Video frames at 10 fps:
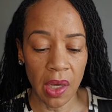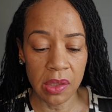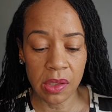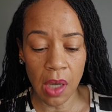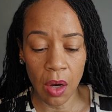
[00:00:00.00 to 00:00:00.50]

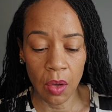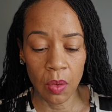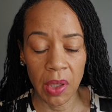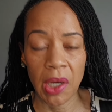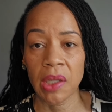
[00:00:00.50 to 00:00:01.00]

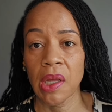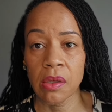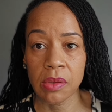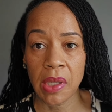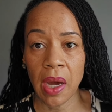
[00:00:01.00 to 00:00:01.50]
so in
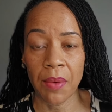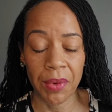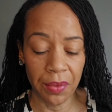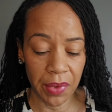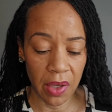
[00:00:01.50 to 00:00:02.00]
closing, I
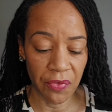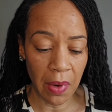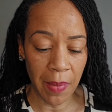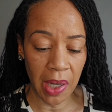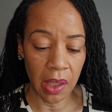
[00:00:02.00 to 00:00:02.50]
want to read
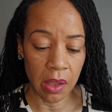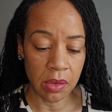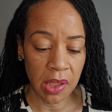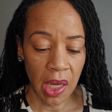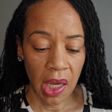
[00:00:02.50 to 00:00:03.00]
from my
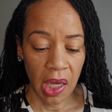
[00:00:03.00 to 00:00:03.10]
notes.